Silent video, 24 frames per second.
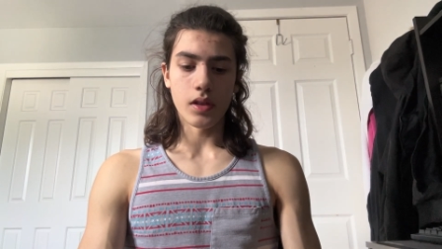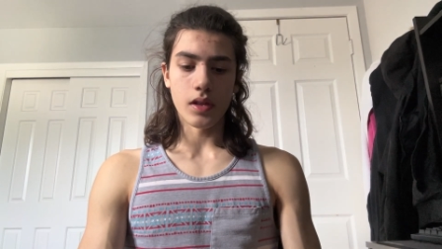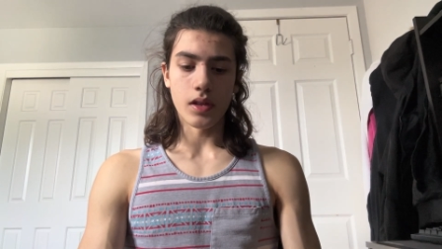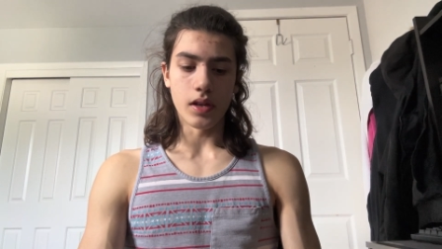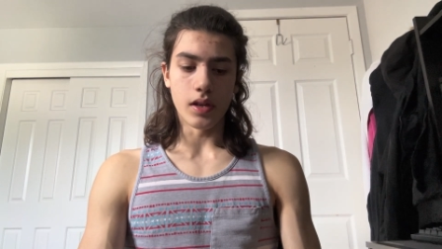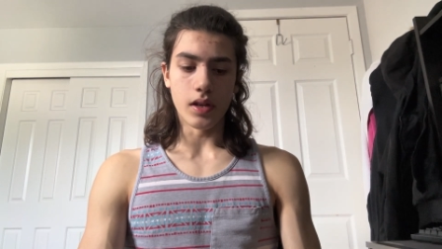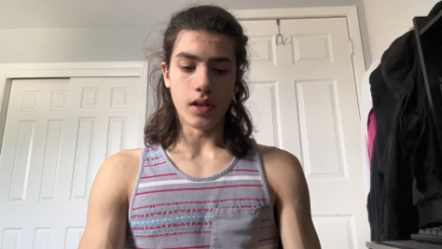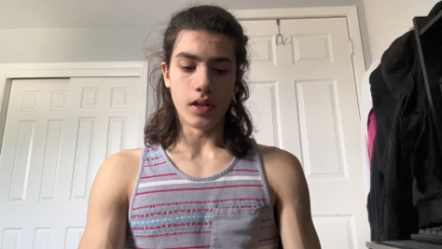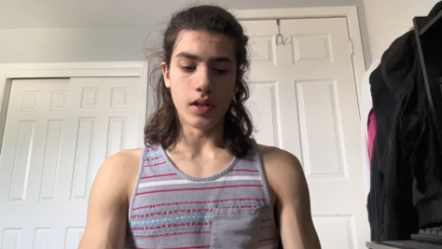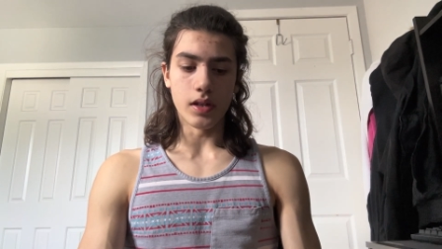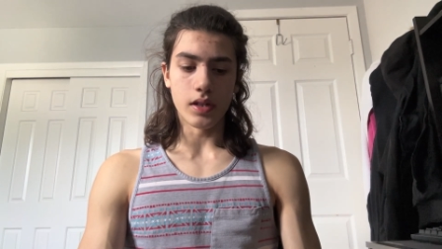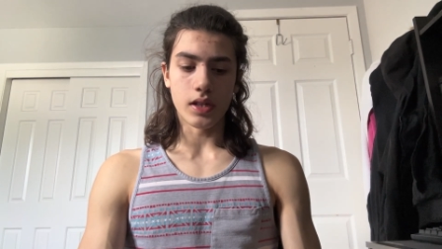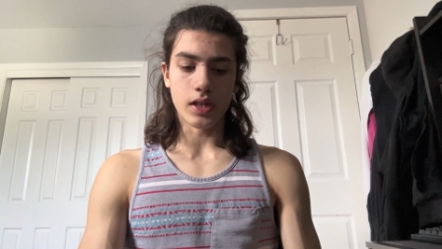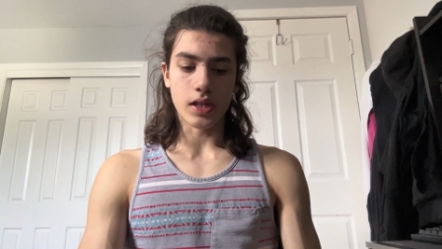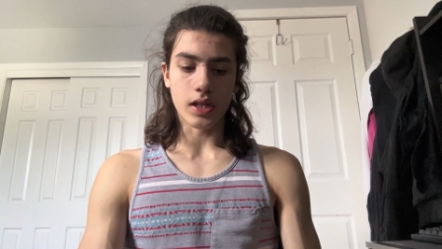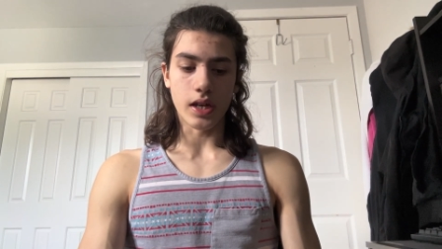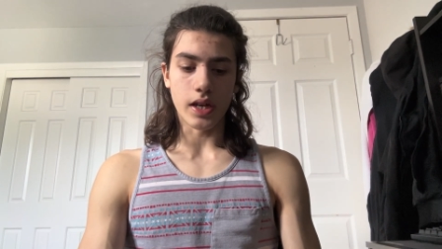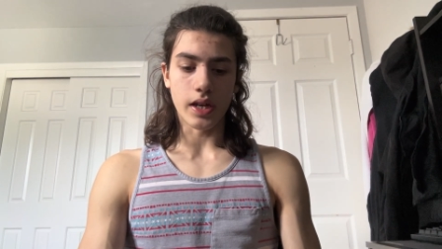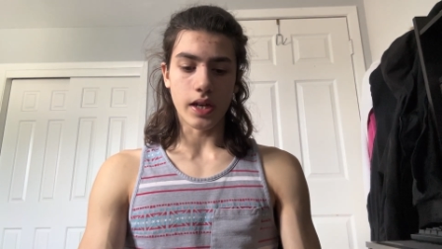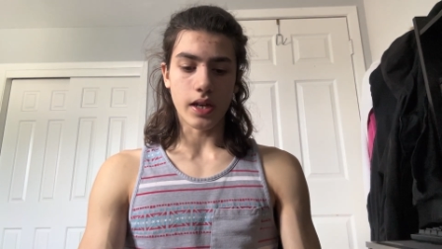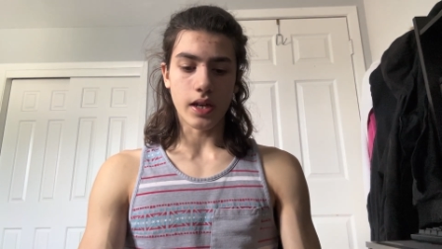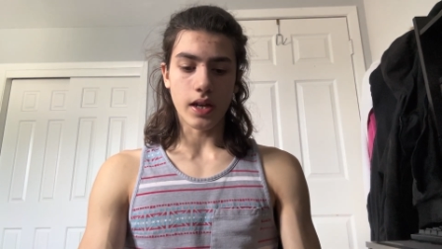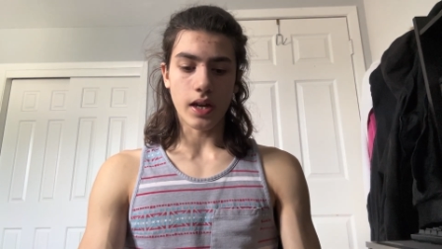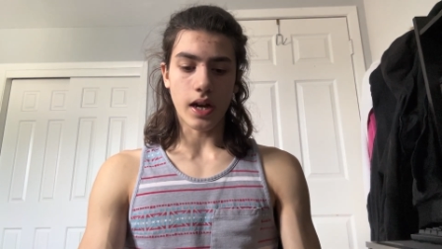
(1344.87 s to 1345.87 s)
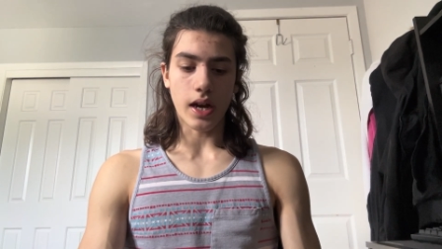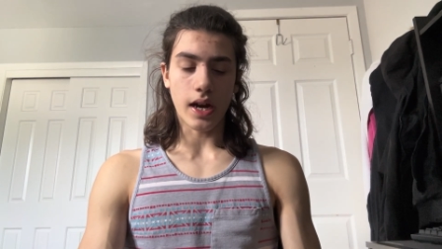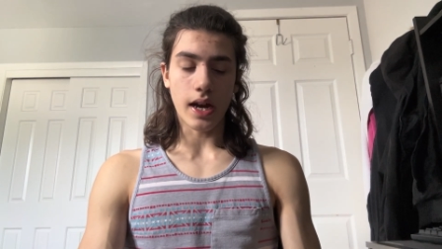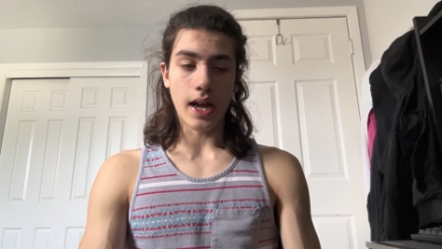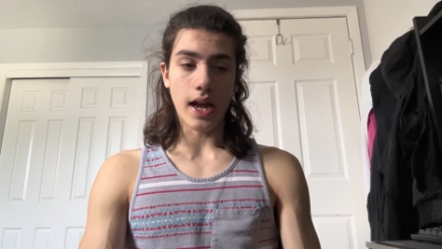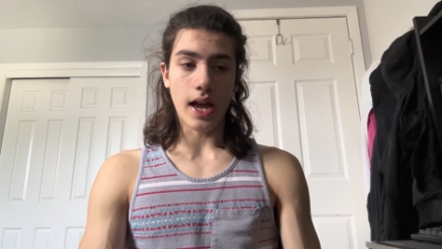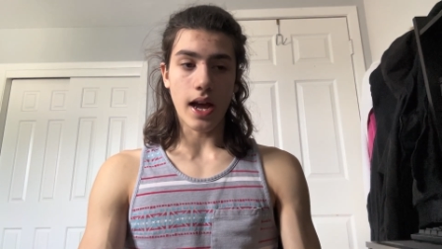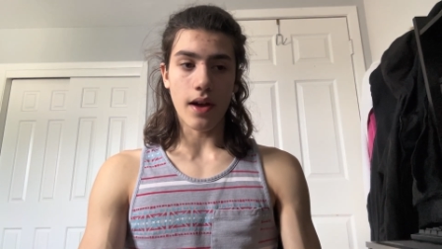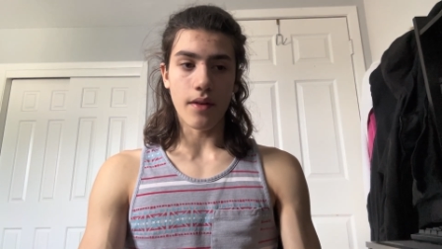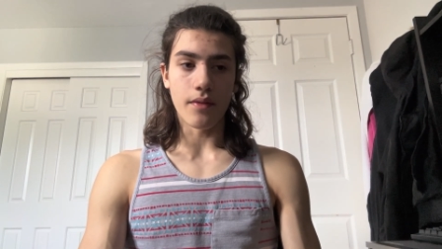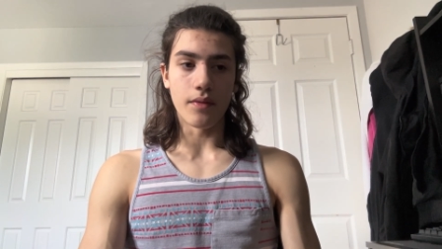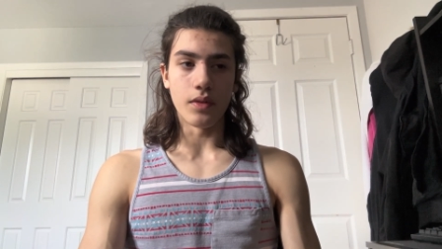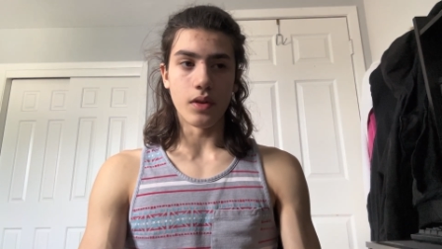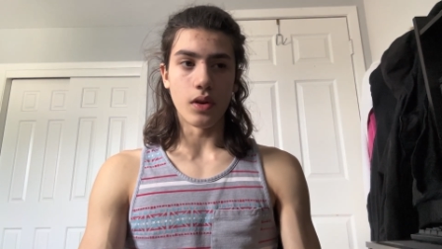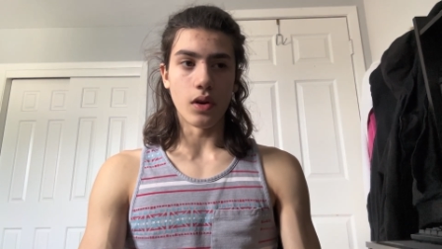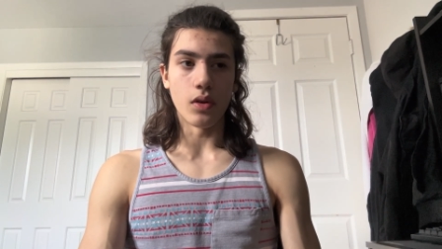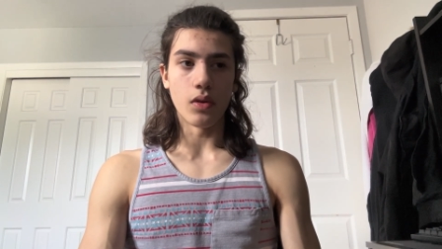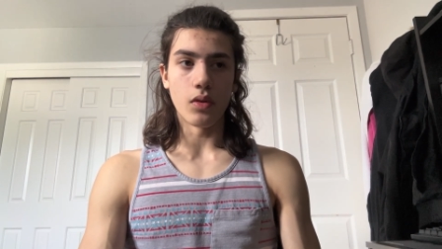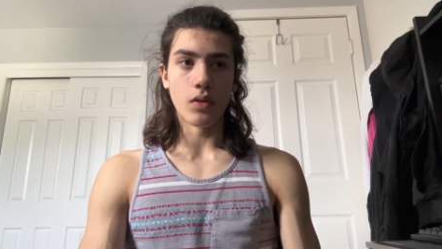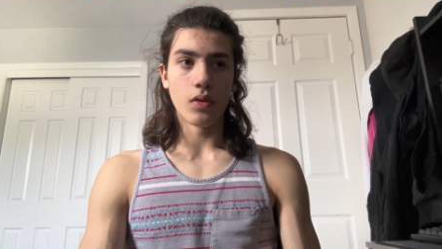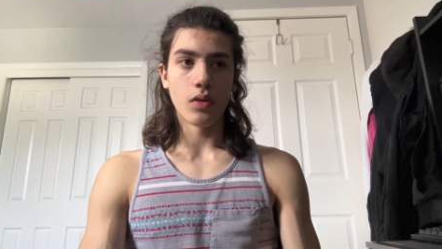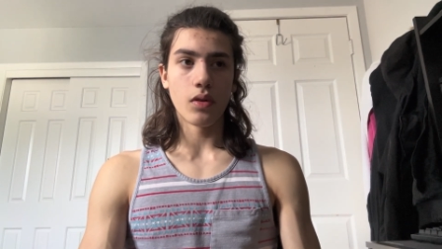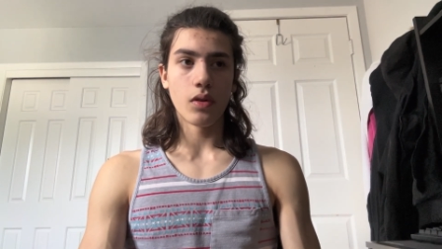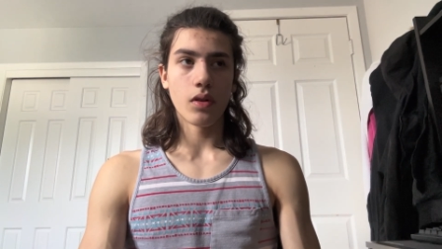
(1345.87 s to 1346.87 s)
And it's like I have
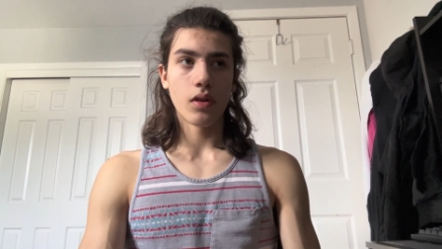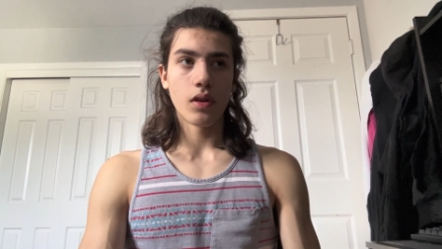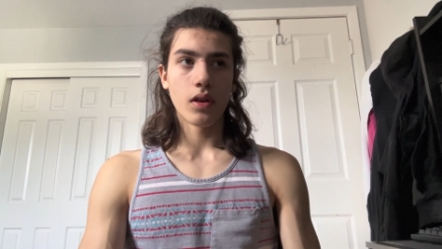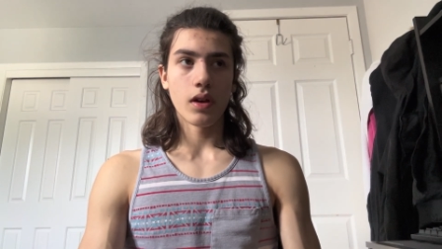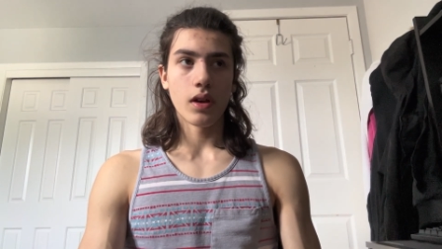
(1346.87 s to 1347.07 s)
no